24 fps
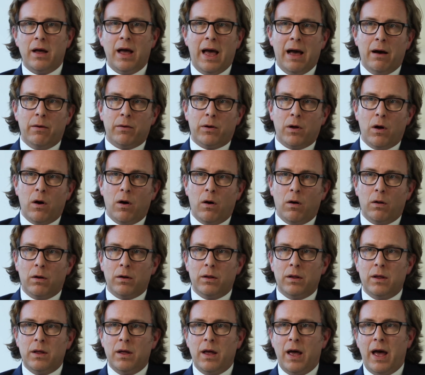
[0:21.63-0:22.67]

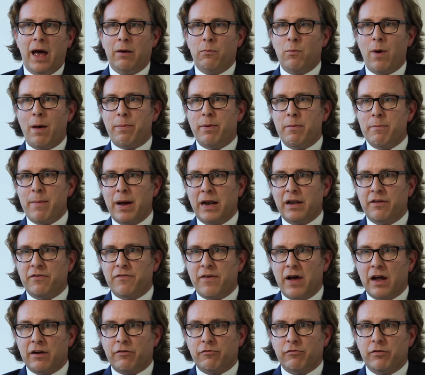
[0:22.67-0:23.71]
alcohol, and weapon
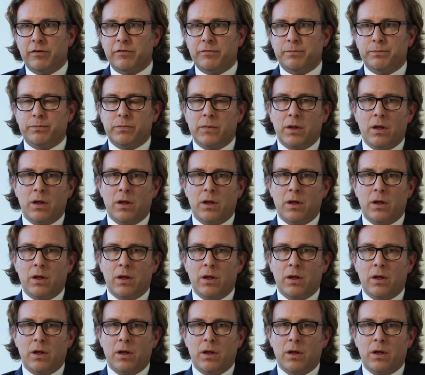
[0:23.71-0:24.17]
manufacturers.